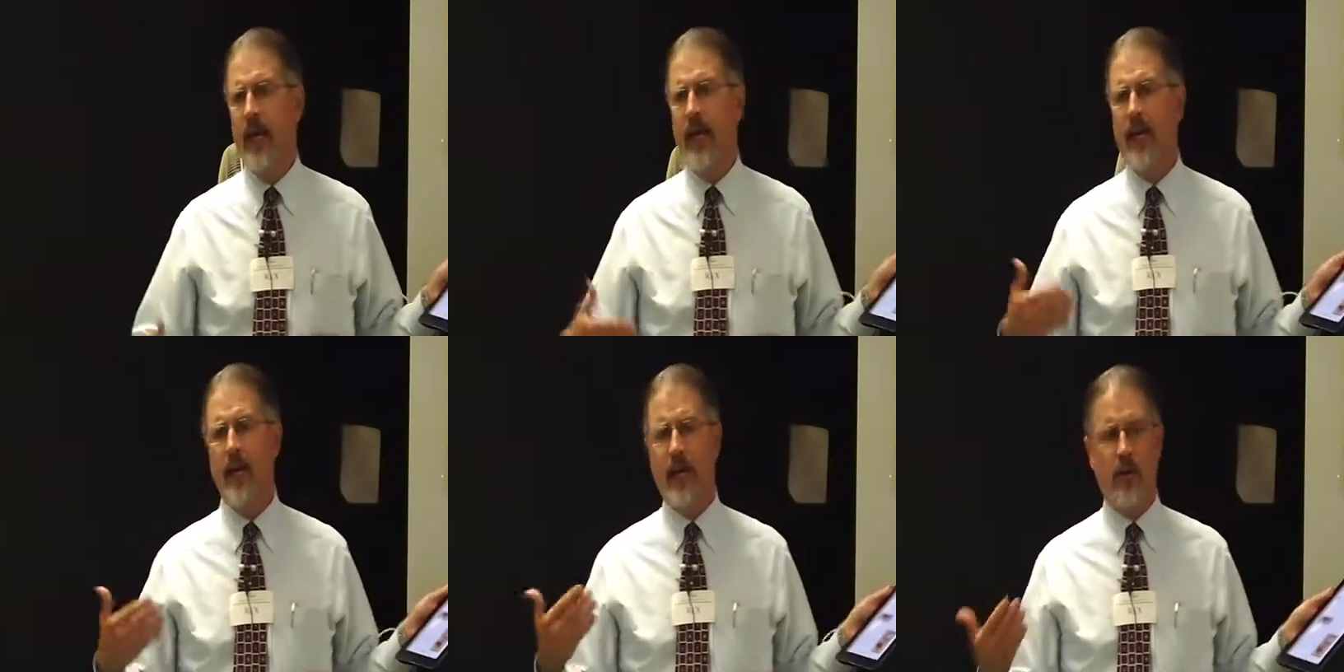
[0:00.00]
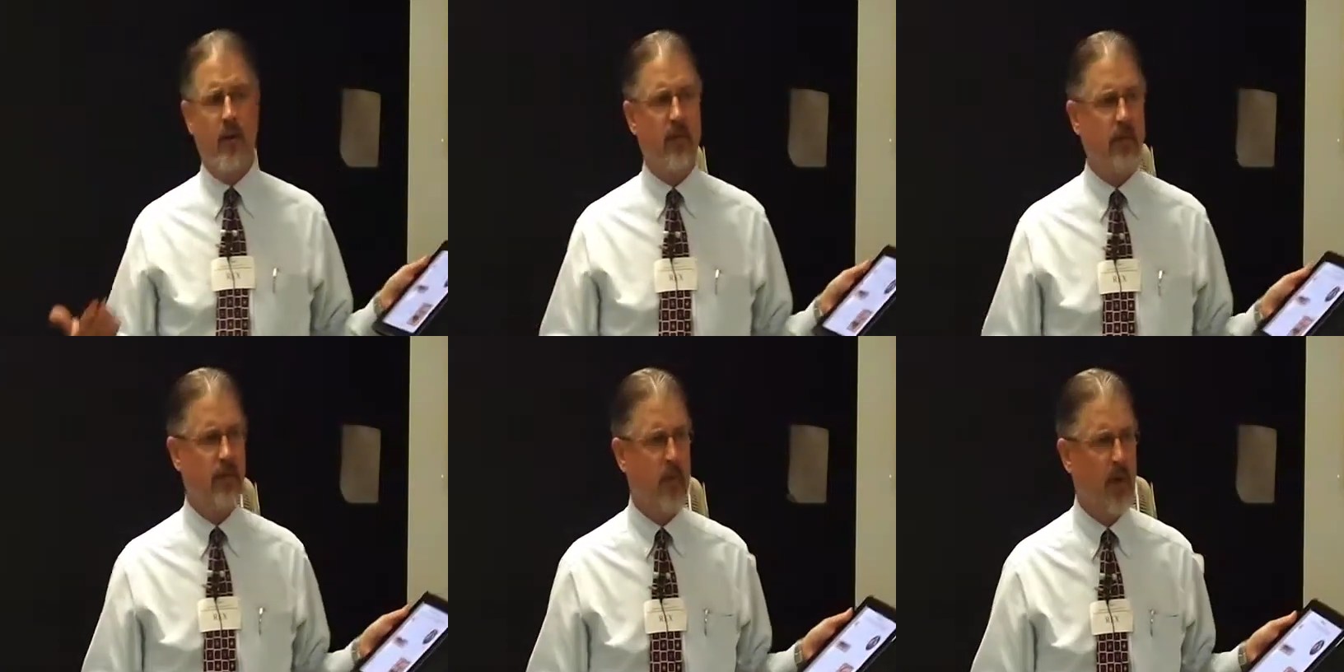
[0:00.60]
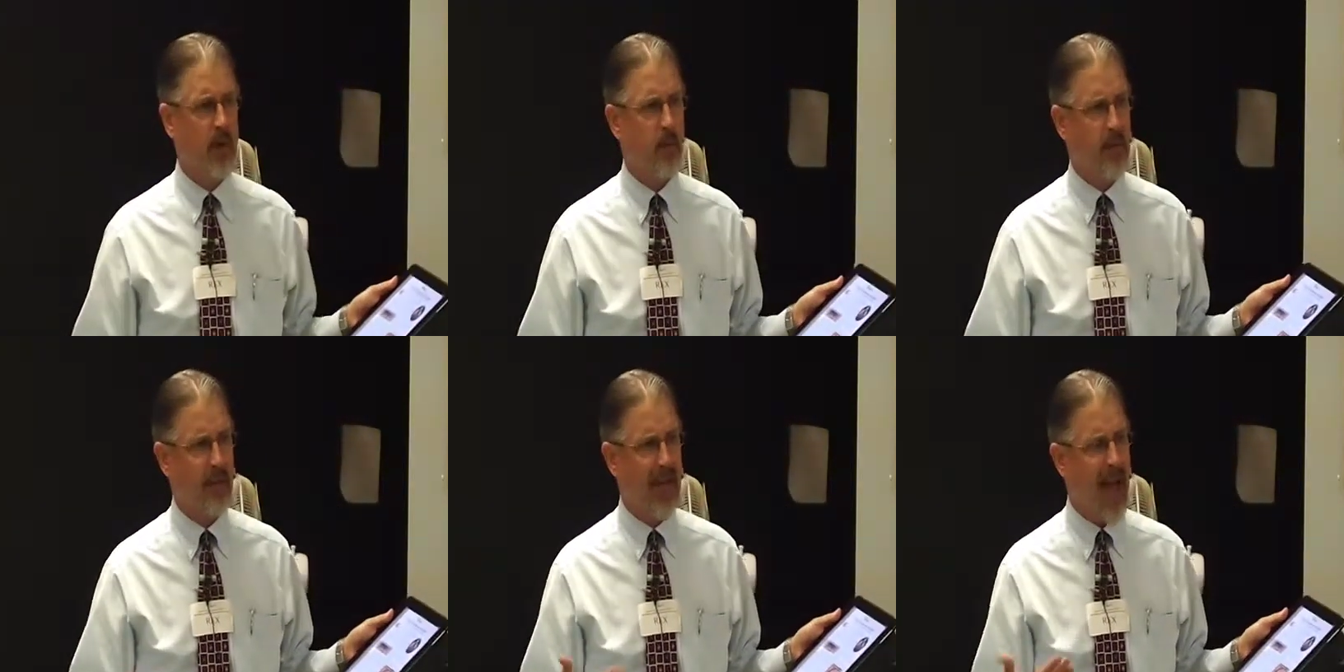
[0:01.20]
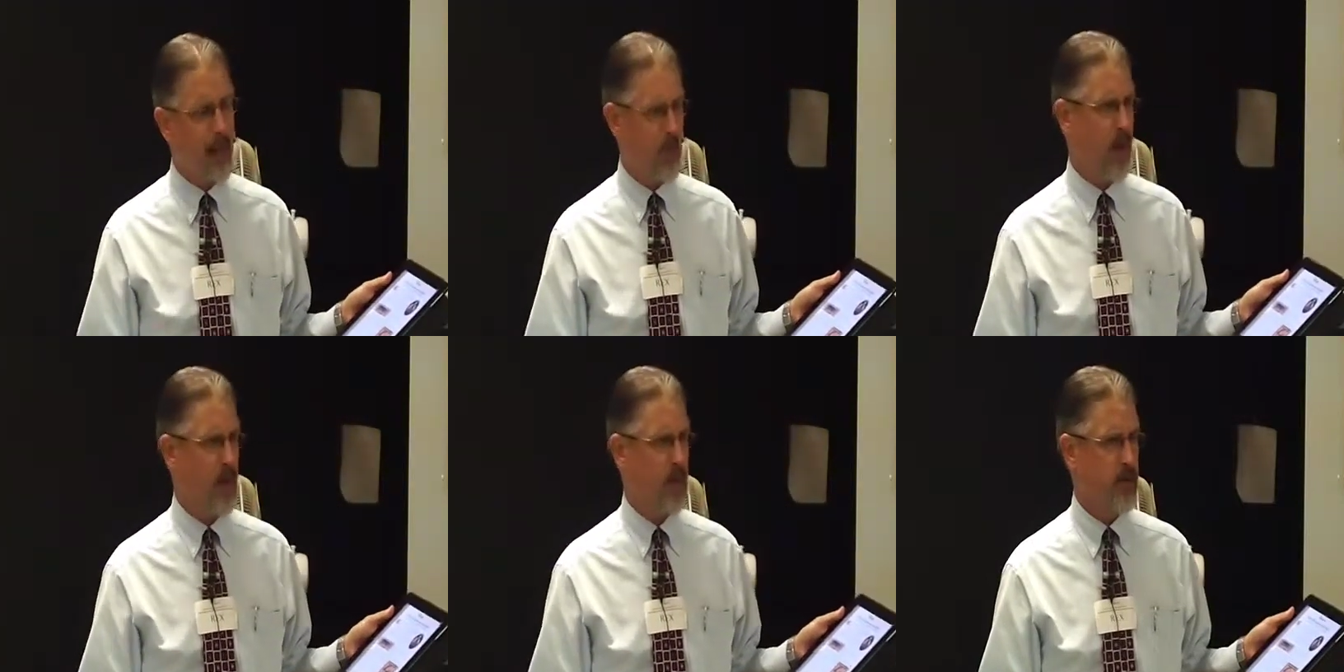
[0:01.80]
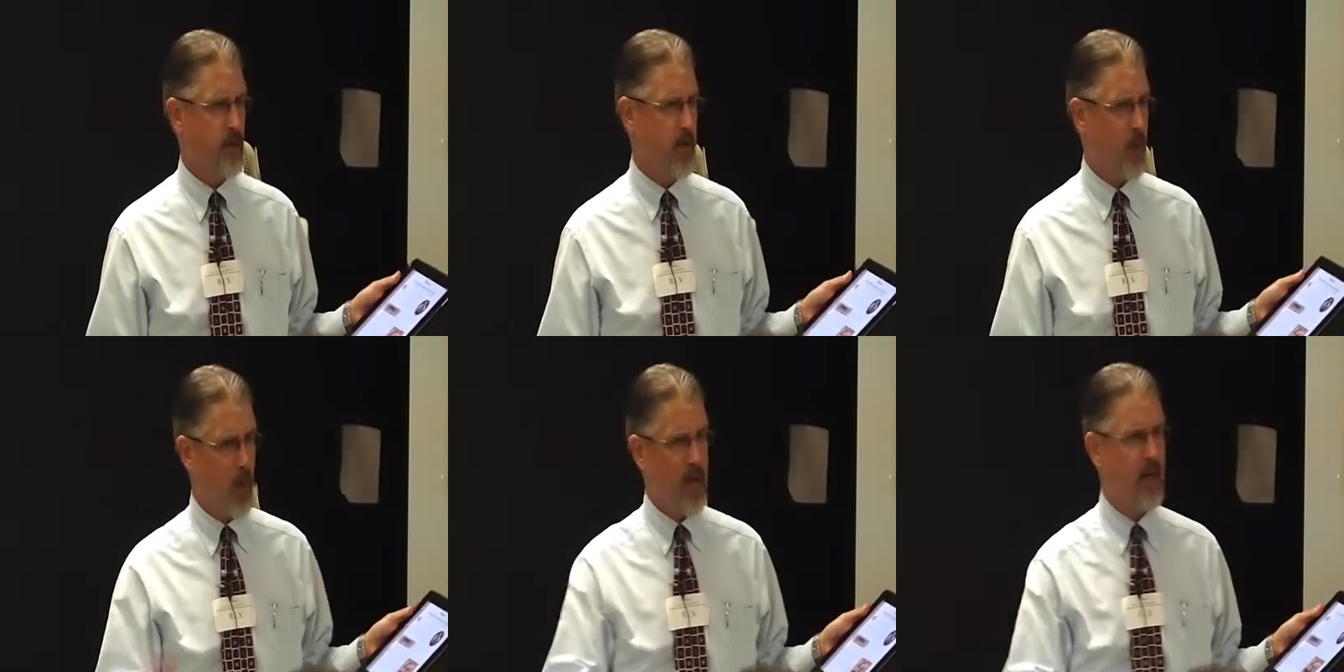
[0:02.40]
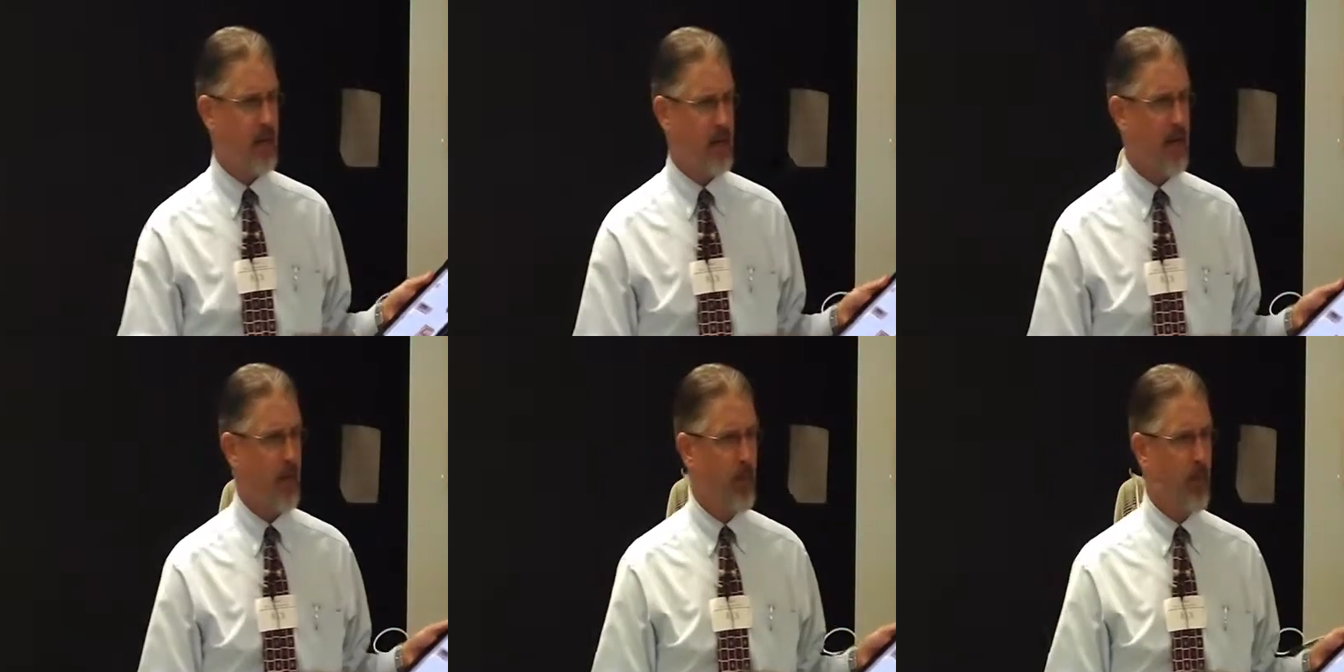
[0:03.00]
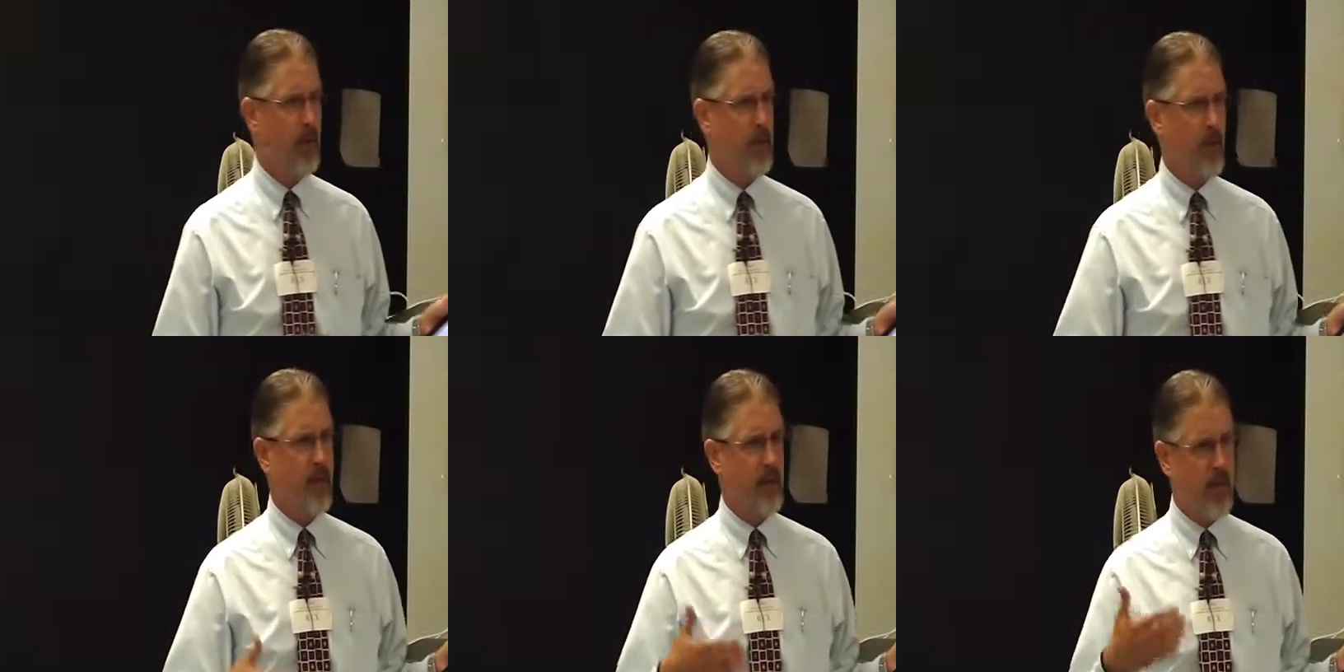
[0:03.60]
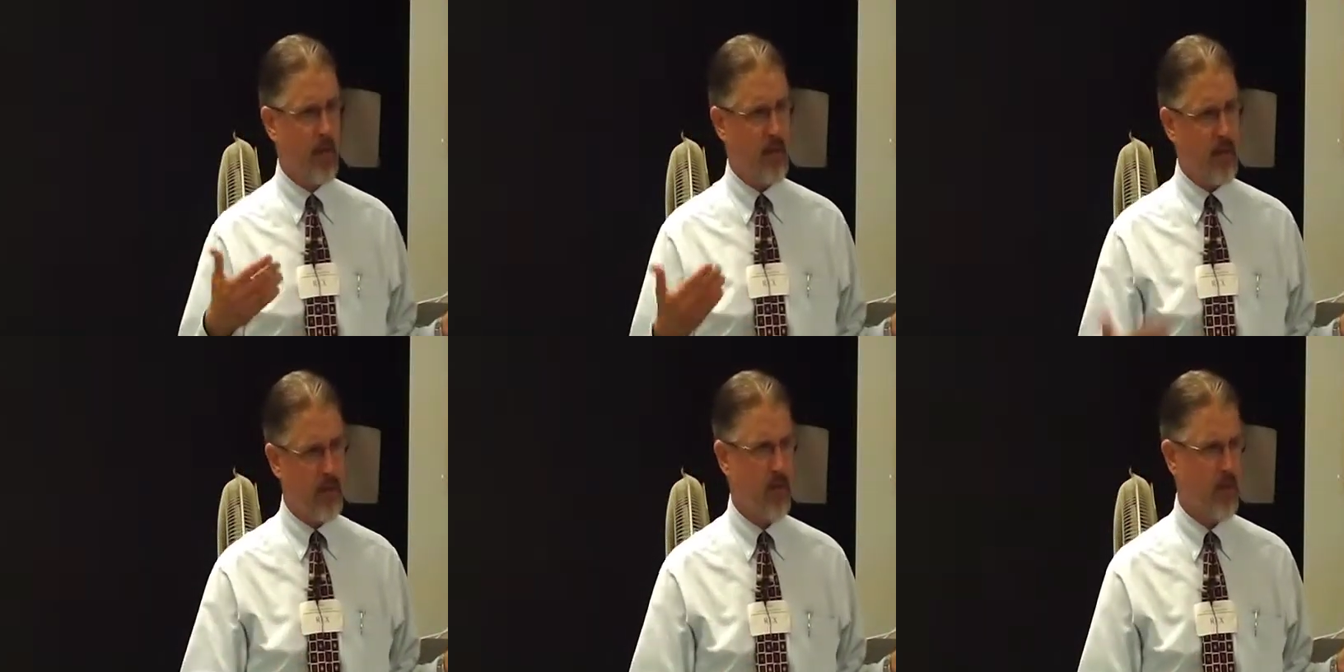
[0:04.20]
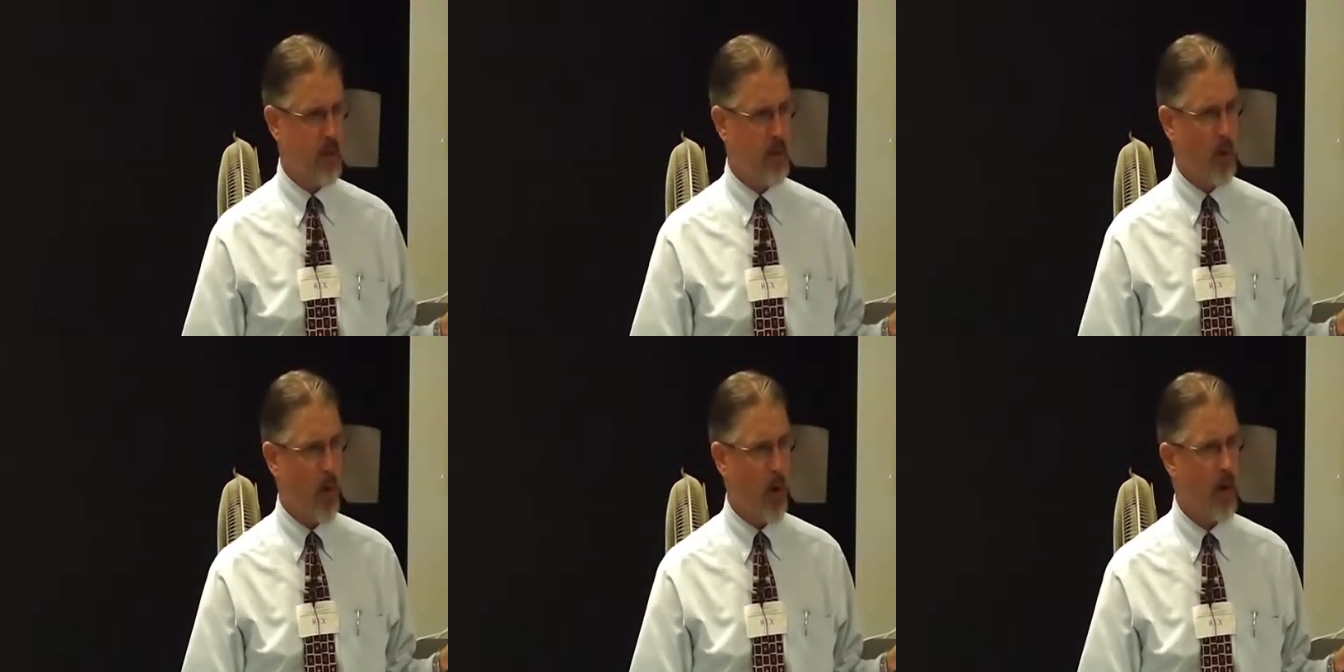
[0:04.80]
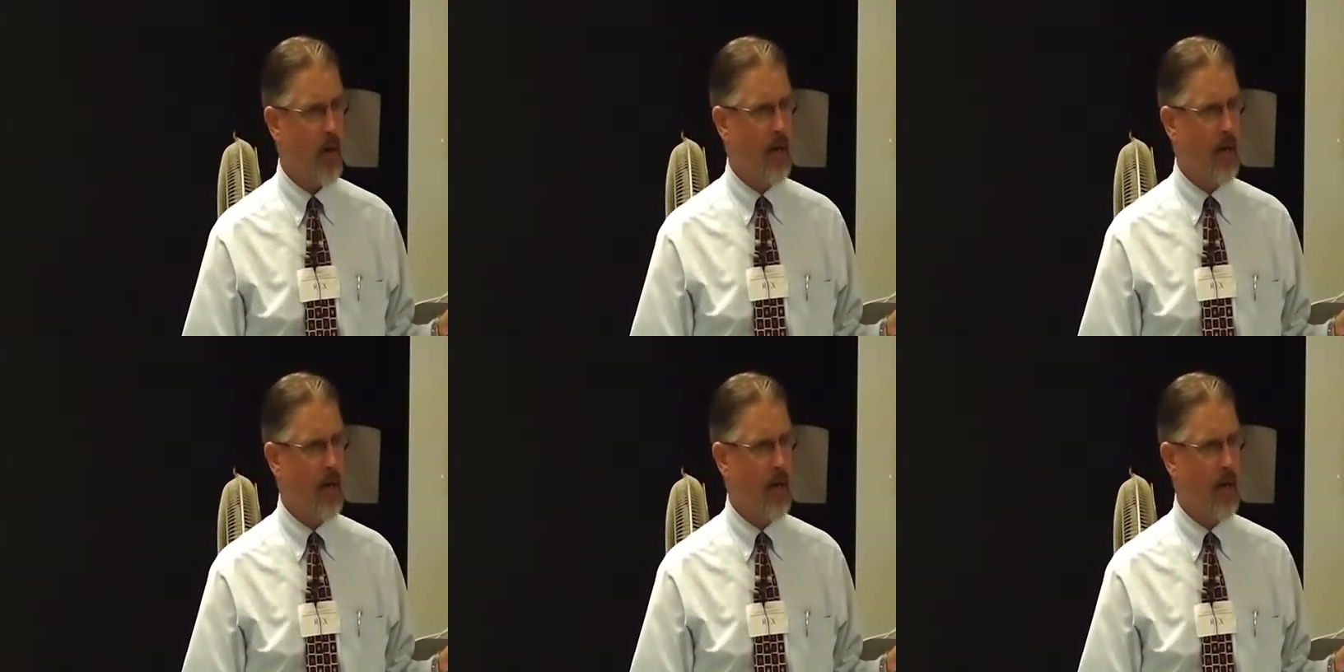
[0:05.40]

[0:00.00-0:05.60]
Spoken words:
and I don't know if you're familiar, but the Cap brothers immigrated to Dublin and set up this store,